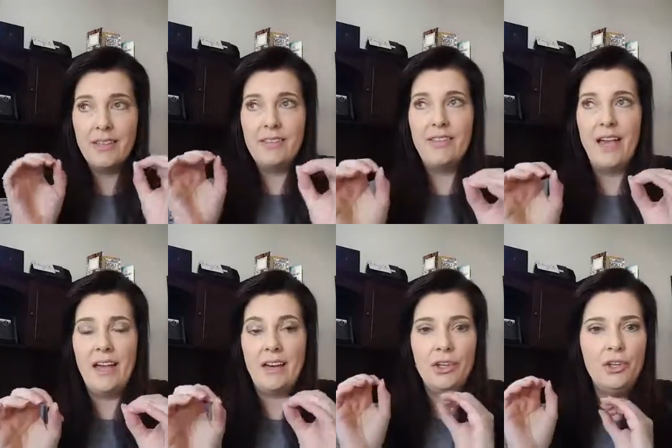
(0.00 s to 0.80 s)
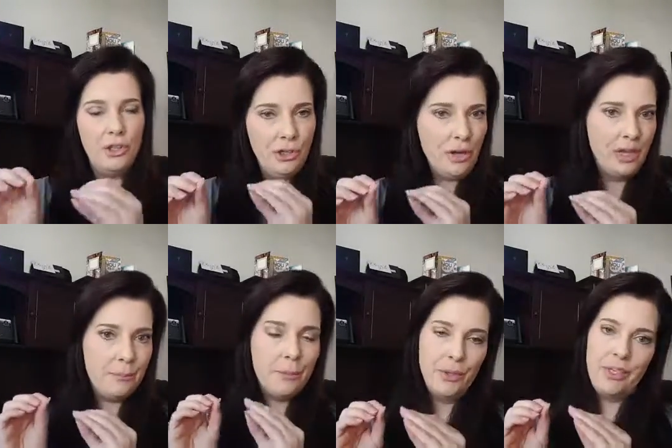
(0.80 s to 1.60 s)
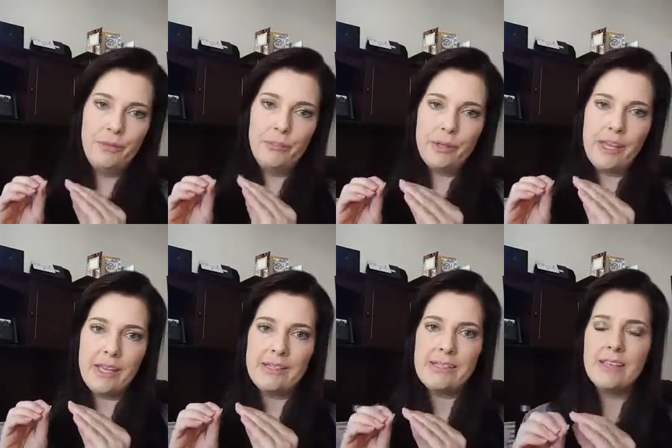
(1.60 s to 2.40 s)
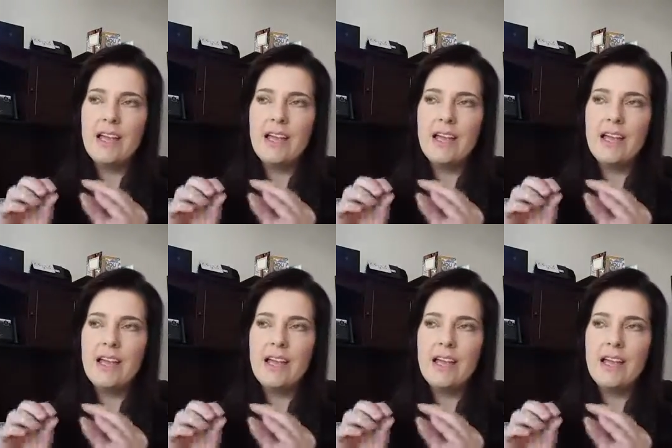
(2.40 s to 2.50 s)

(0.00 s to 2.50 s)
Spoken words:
that you had put in place,